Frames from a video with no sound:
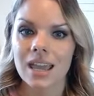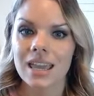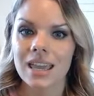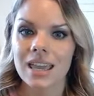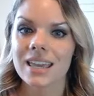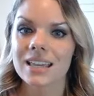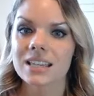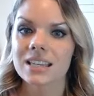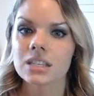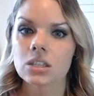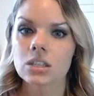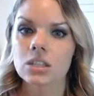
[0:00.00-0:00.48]

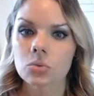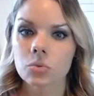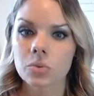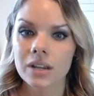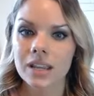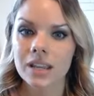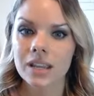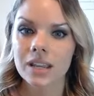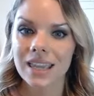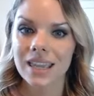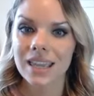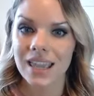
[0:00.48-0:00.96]
He has
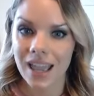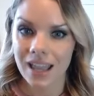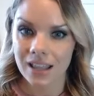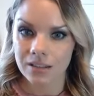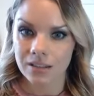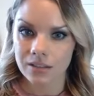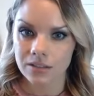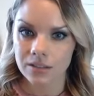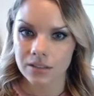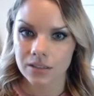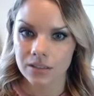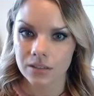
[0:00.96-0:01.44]
3
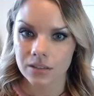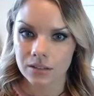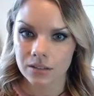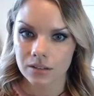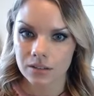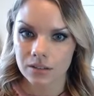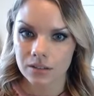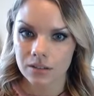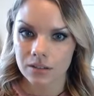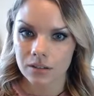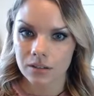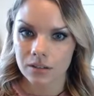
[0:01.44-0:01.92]
kids.
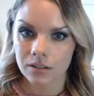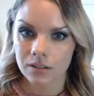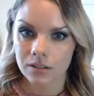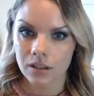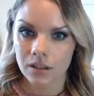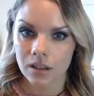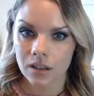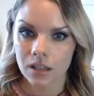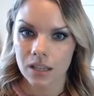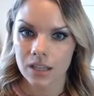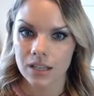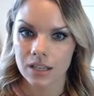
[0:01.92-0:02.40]

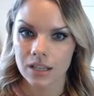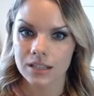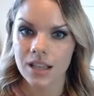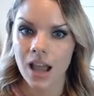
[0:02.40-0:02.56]
He's